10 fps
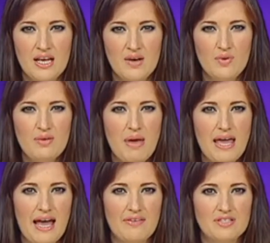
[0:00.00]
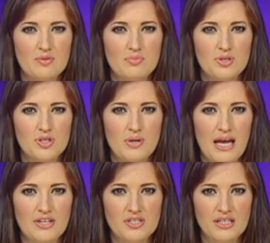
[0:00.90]
we may have some new
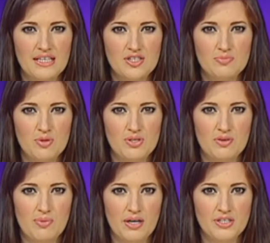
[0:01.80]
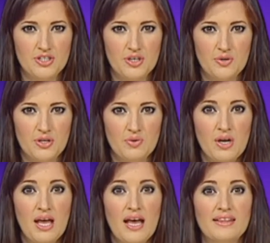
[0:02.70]
gadgets and gizmos on the market to show you,
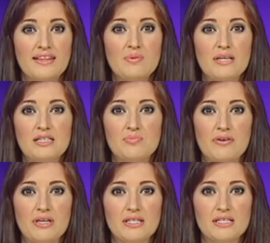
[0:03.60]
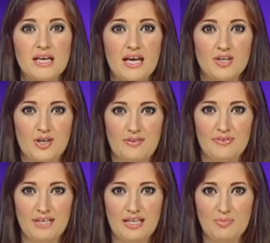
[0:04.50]
and they will experience uh, your life
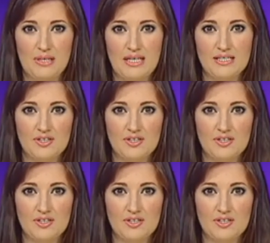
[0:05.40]
a little bit easier.